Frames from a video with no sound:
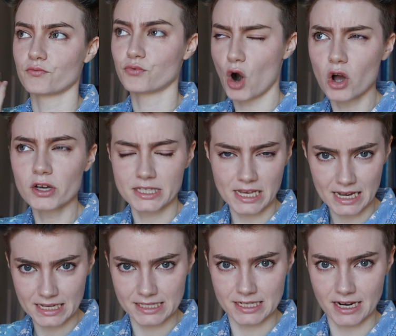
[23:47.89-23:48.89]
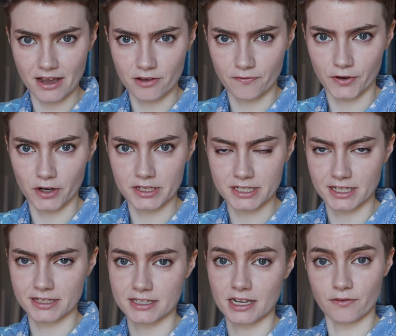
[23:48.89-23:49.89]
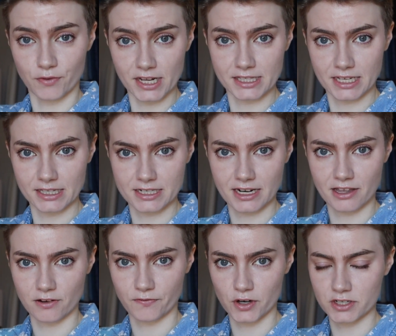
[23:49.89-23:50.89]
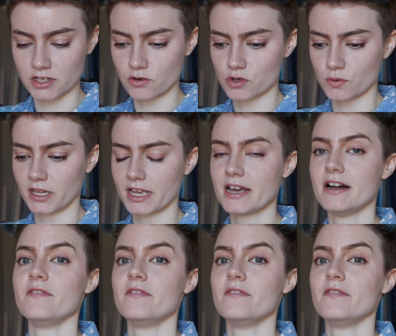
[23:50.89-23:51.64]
wrong sides together first instead of right sides together first usually,